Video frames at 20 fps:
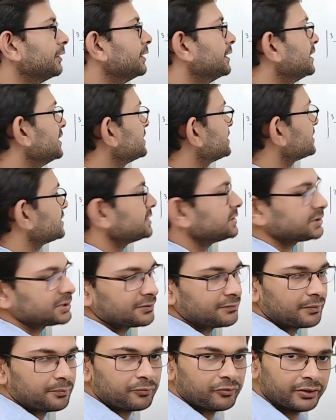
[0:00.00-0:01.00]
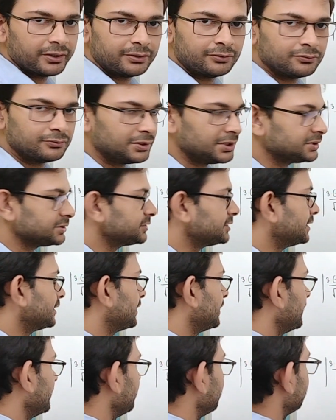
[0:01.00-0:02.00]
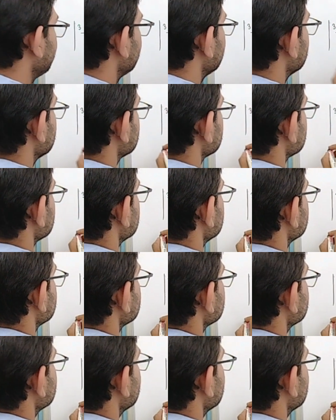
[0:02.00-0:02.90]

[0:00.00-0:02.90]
Distance of a point to the straight line. So this is